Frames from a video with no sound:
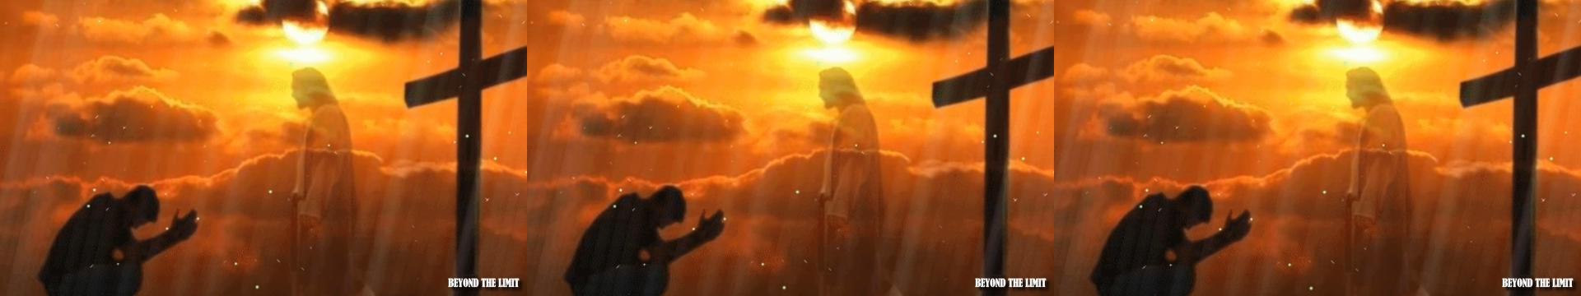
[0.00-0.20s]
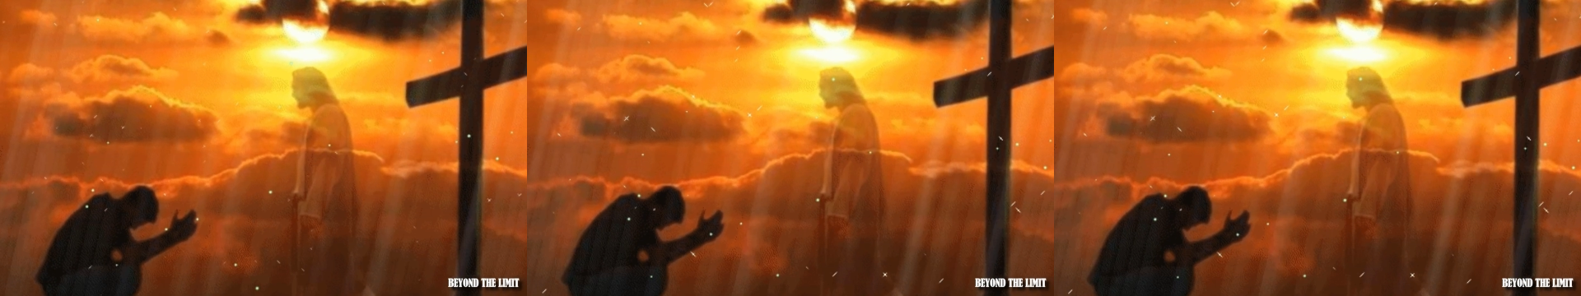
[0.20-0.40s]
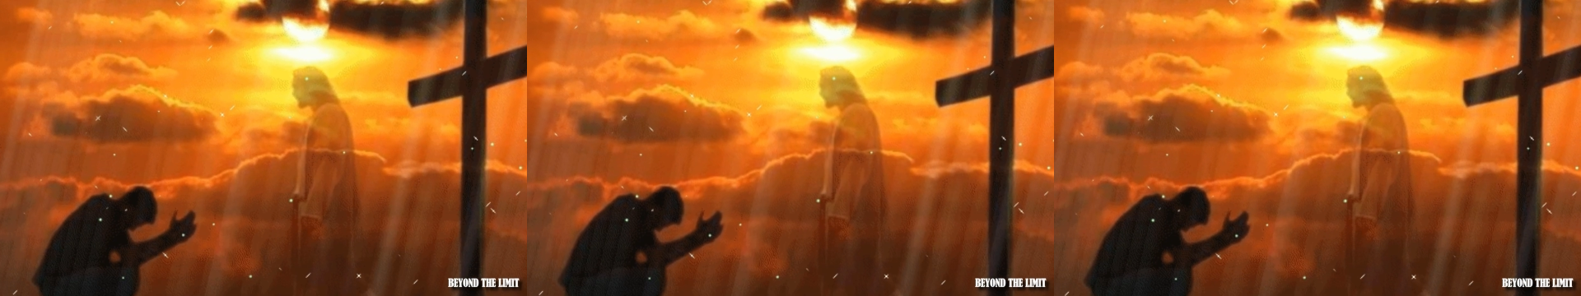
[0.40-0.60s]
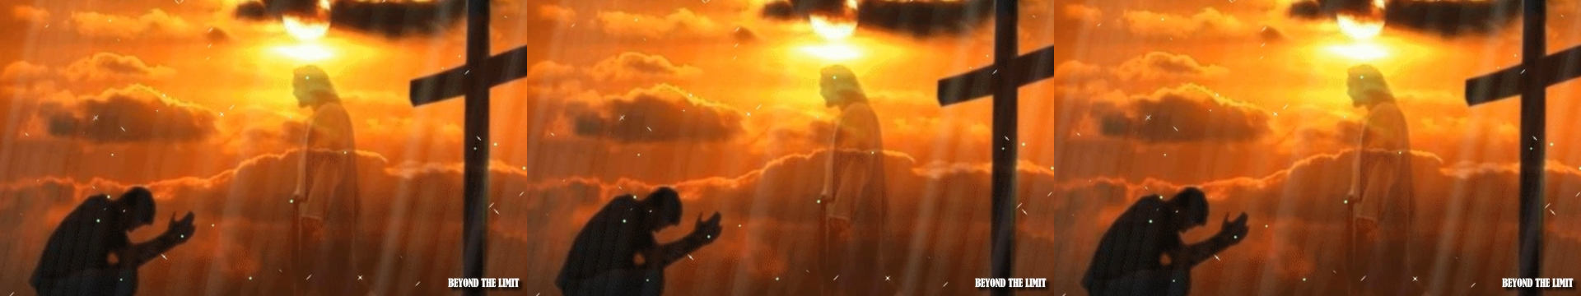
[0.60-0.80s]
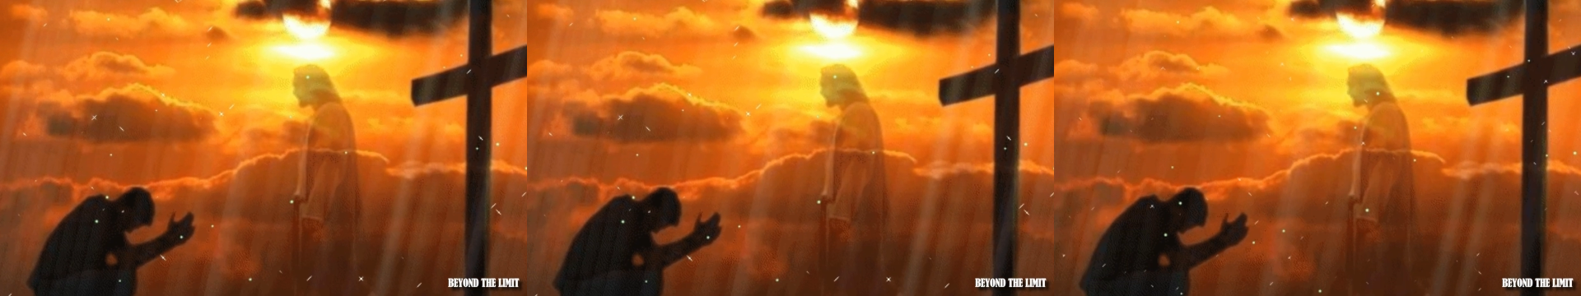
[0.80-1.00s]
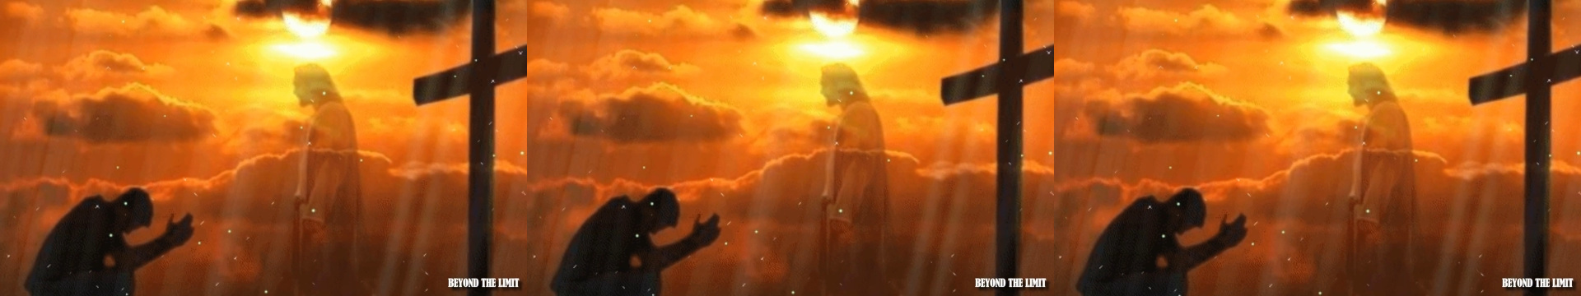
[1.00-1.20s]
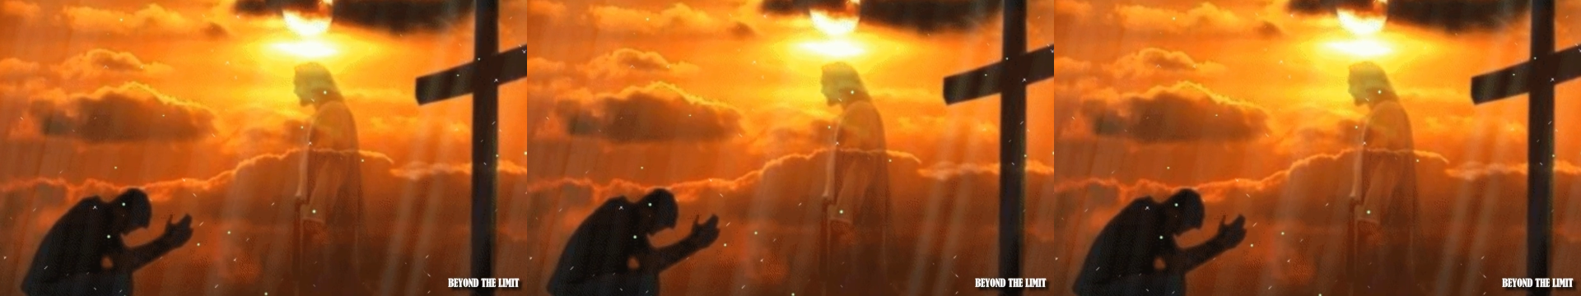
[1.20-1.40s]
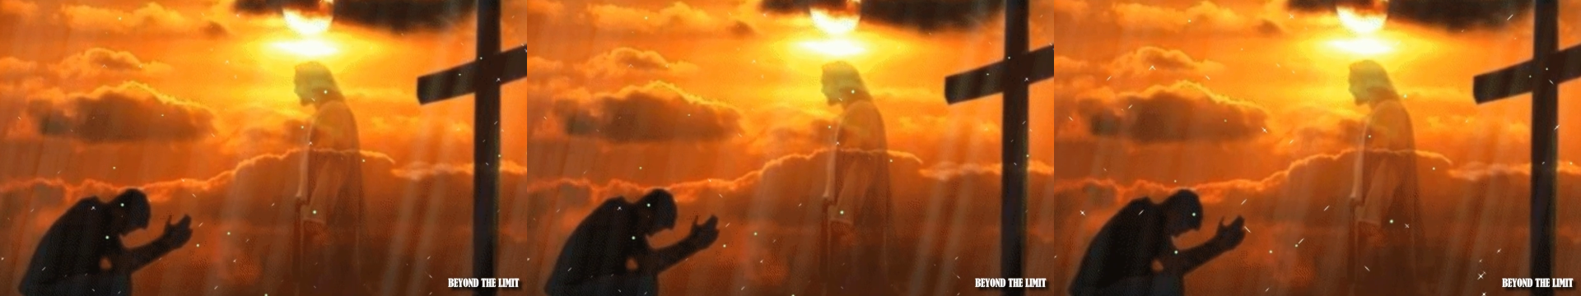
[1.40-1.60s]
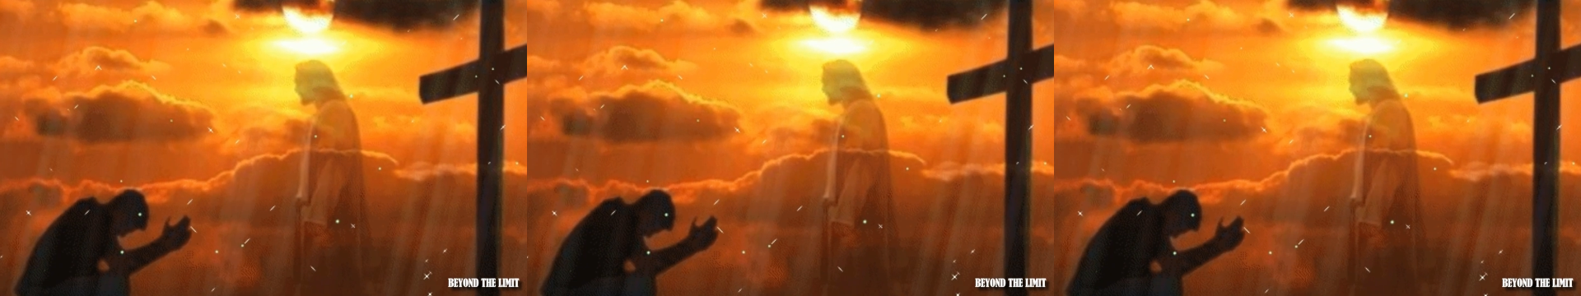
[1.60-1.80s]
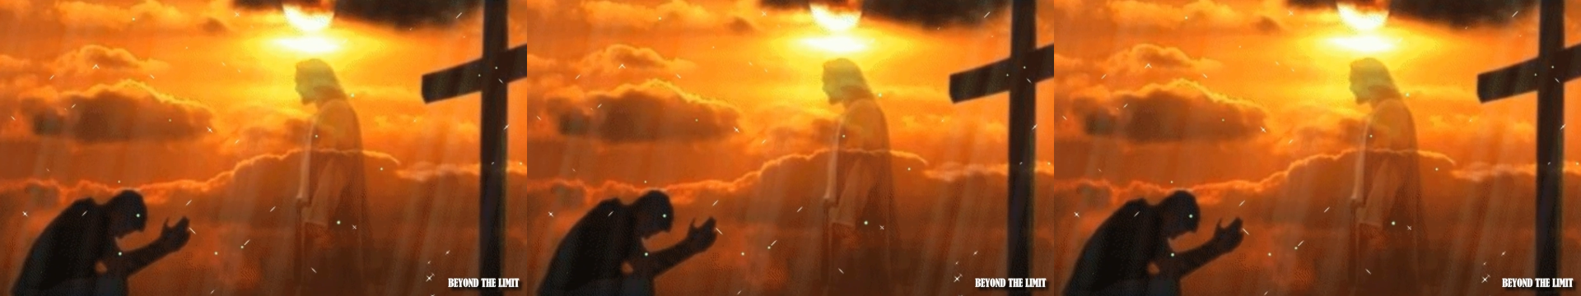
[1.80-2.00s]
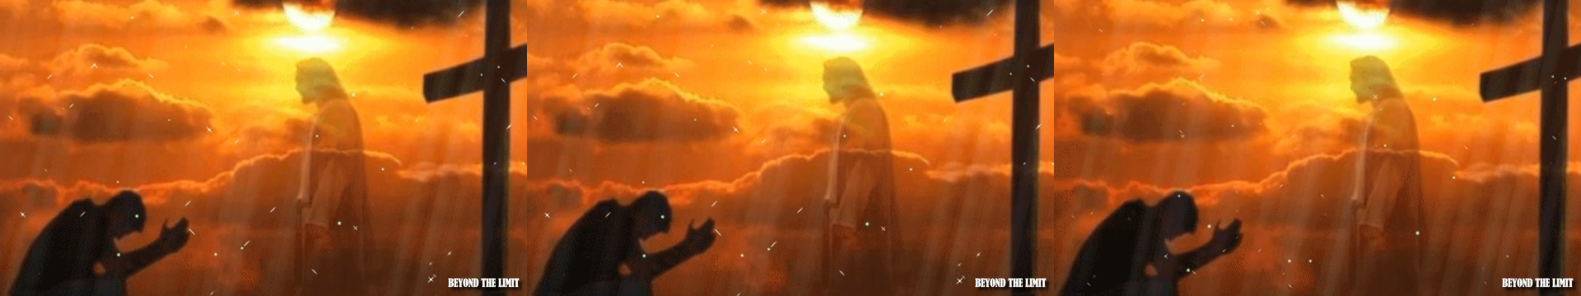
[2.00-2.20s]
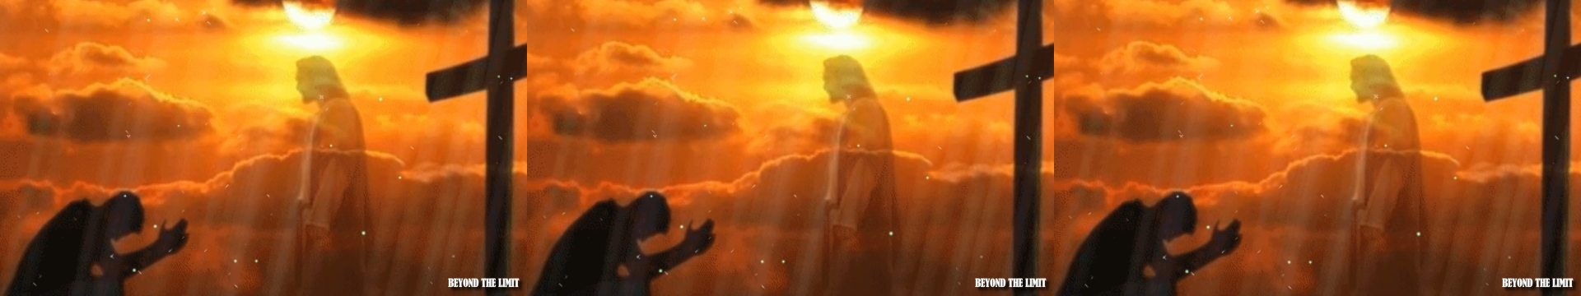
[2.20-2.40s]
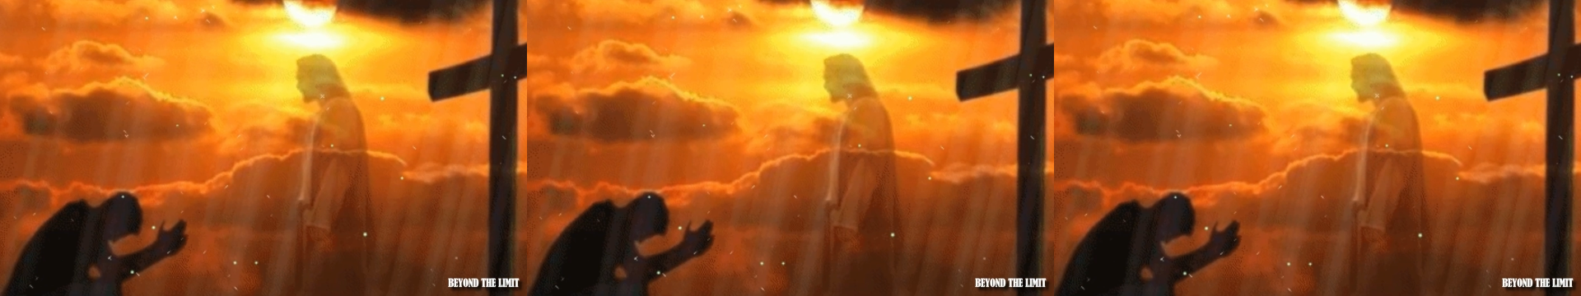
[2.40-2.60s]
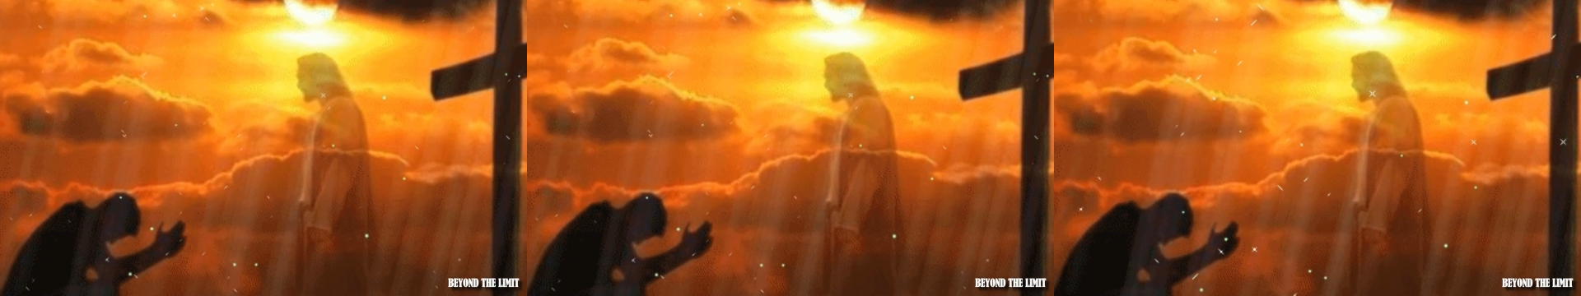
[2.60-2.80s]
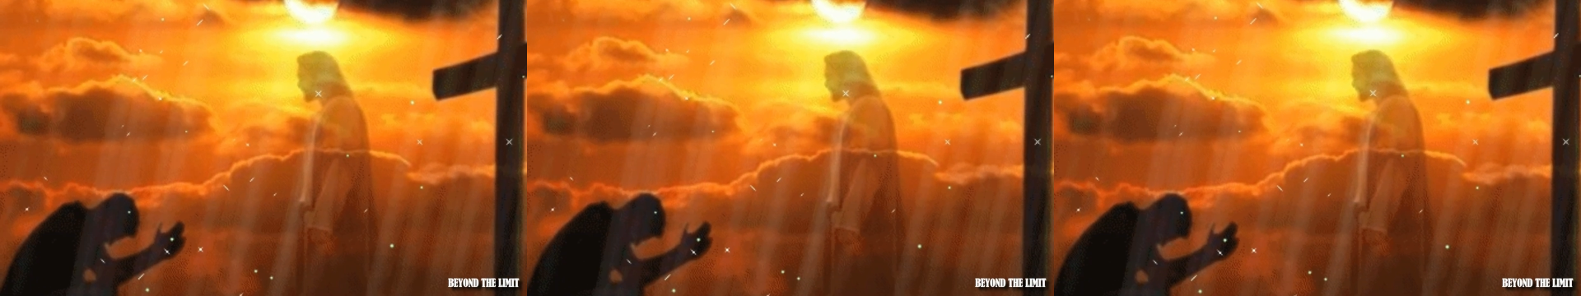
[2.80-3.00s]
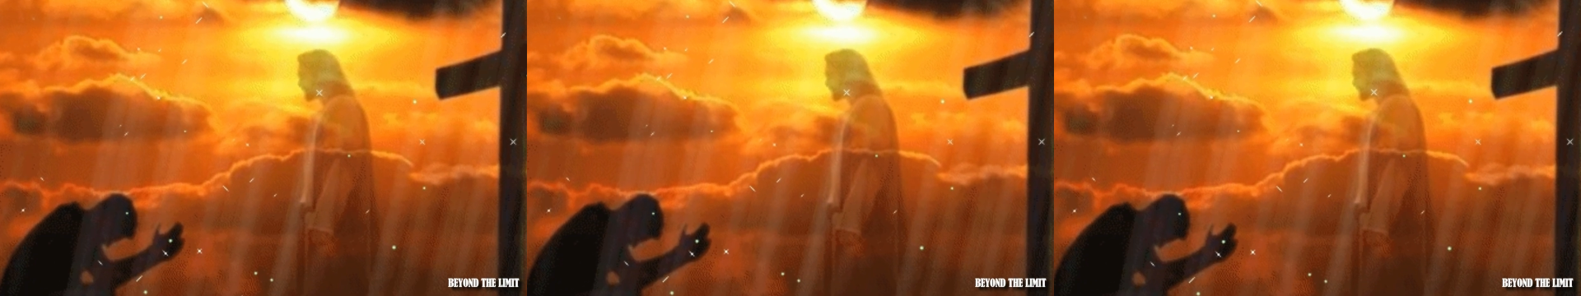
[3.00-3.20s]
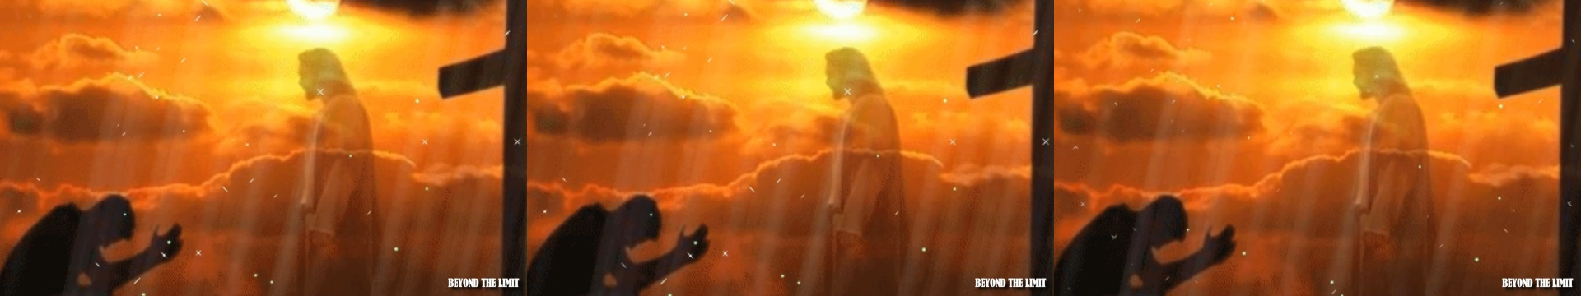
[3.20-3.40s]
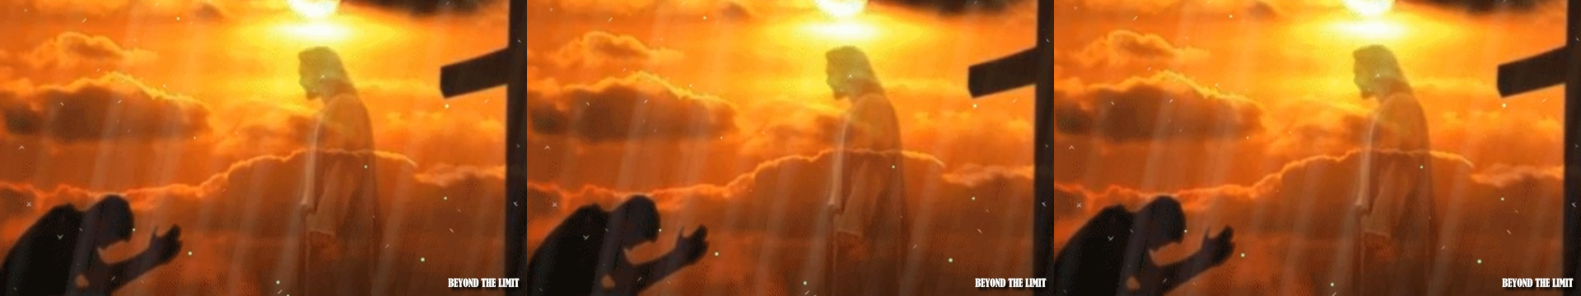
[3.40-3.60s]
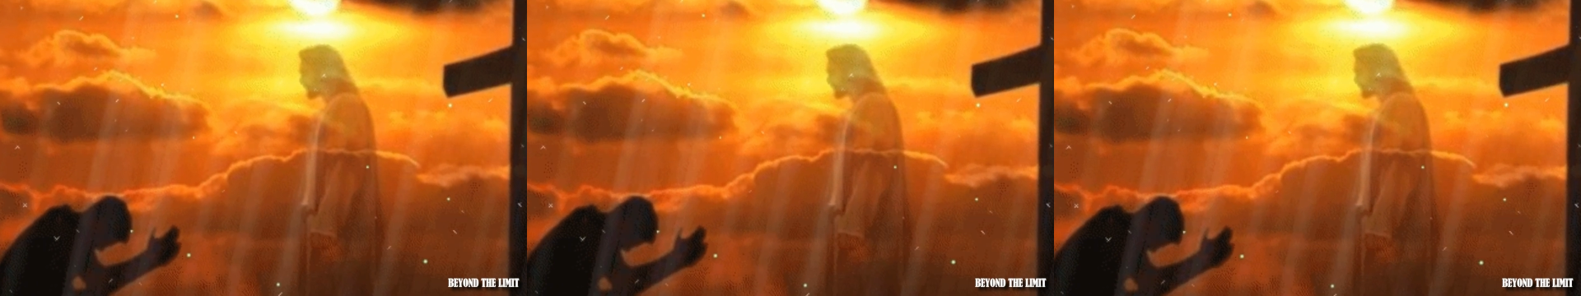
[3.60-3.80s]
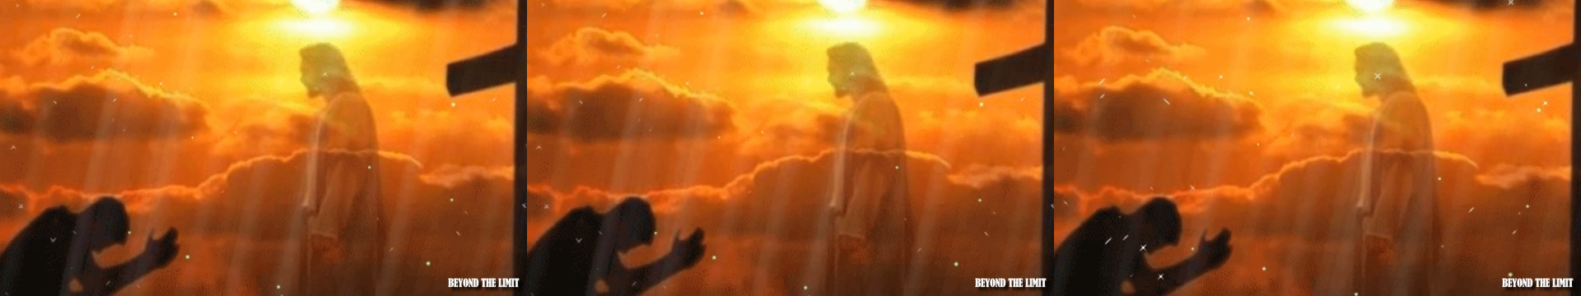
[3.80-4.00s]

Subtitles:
Nobody's mouth can be seen.